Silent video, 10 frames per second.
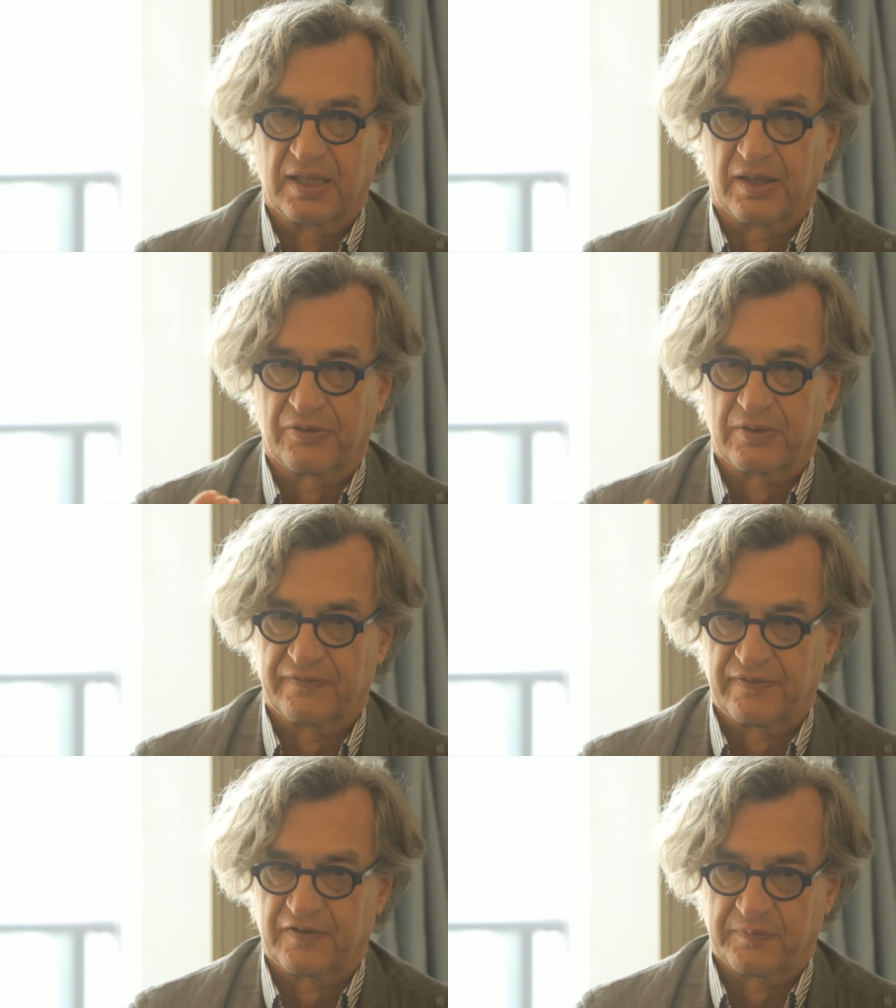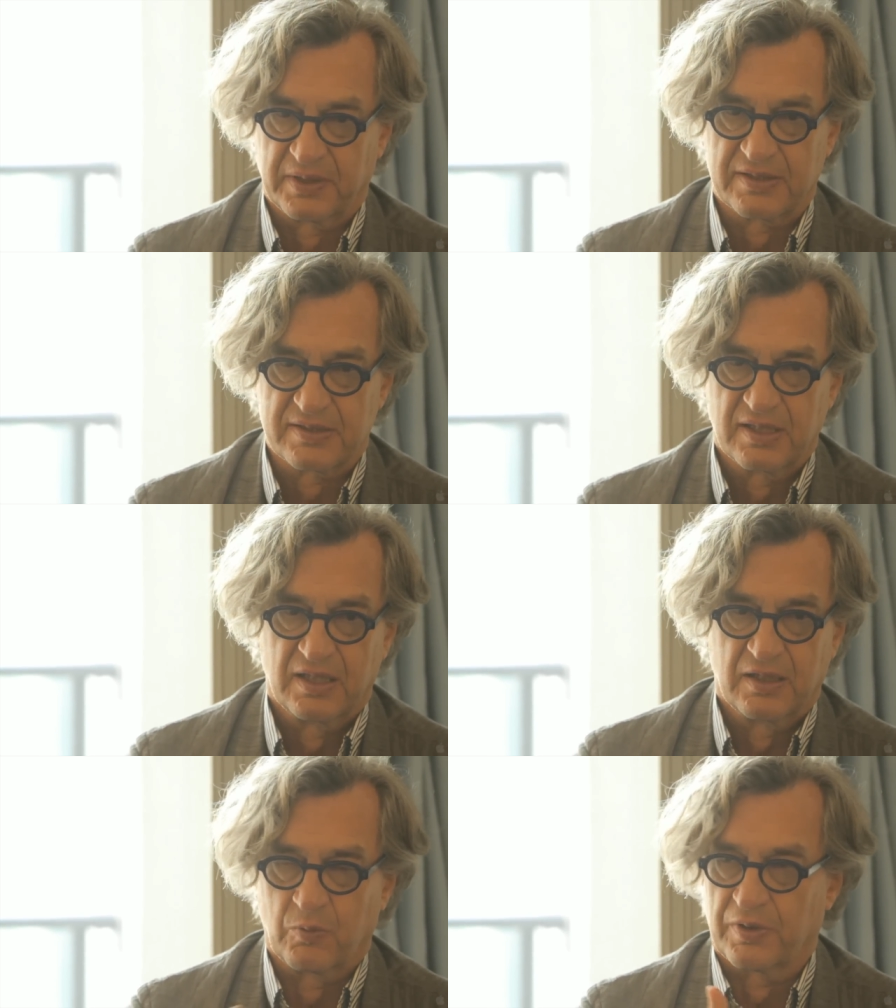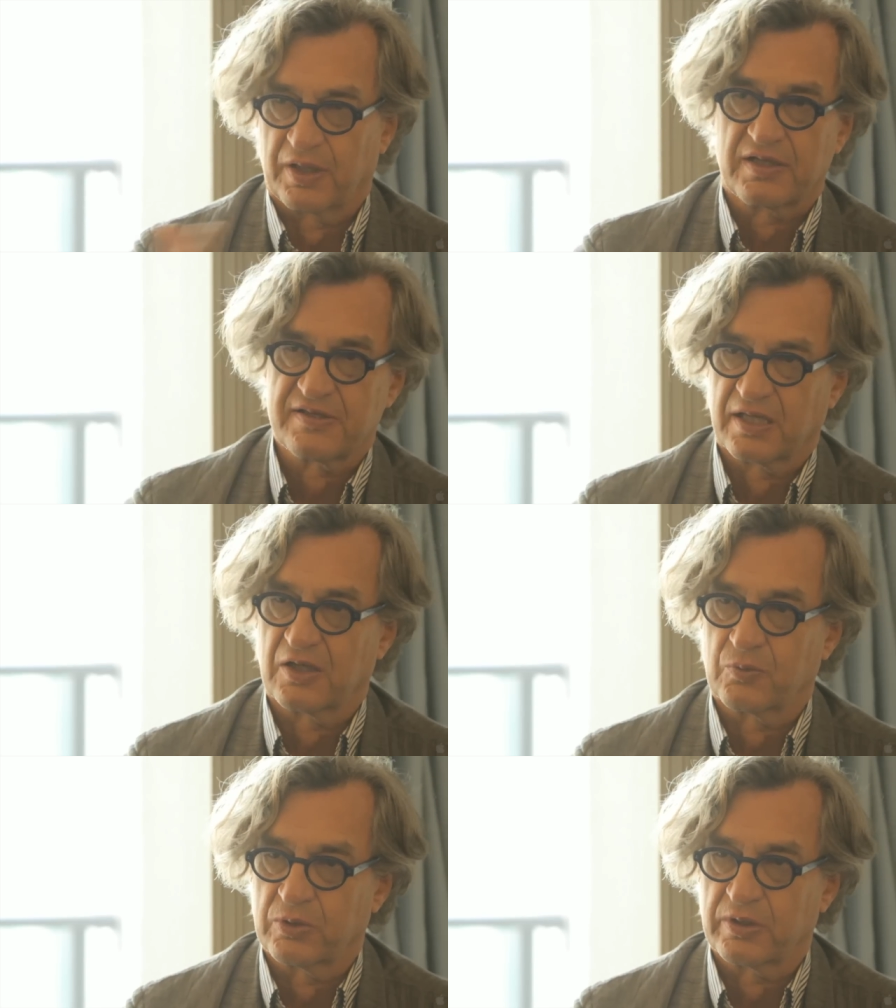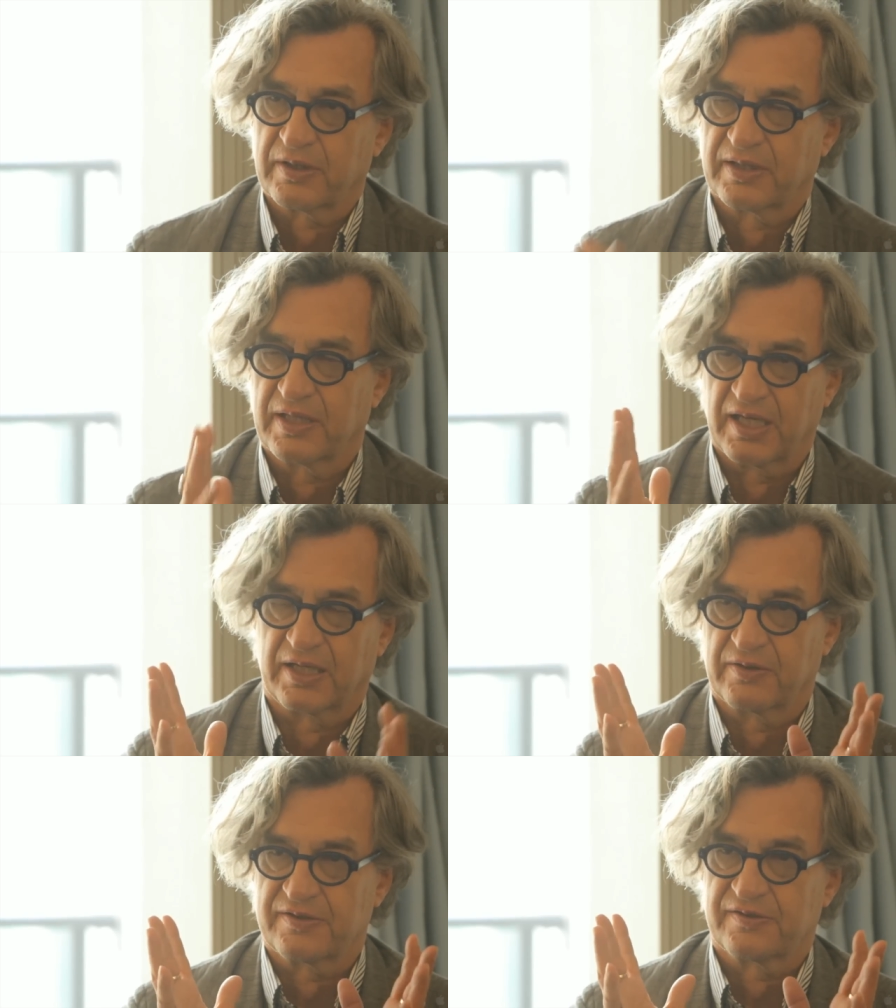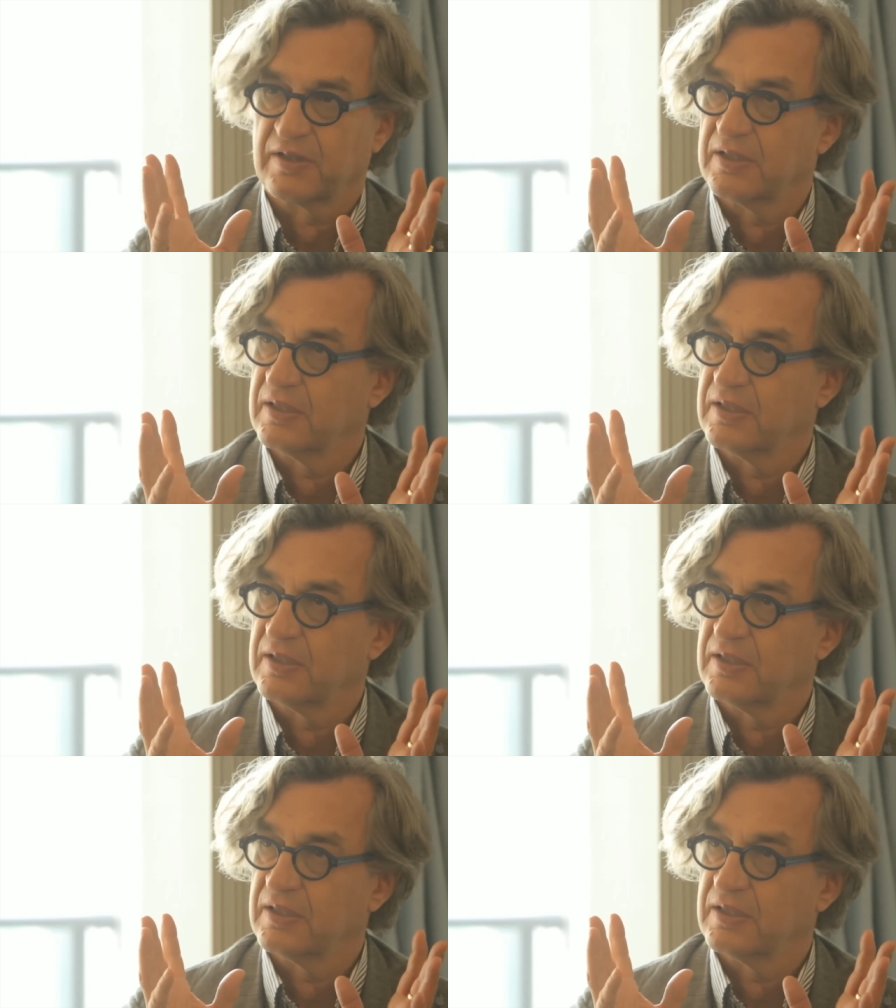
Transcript: In 35 minutes, without a single word, it is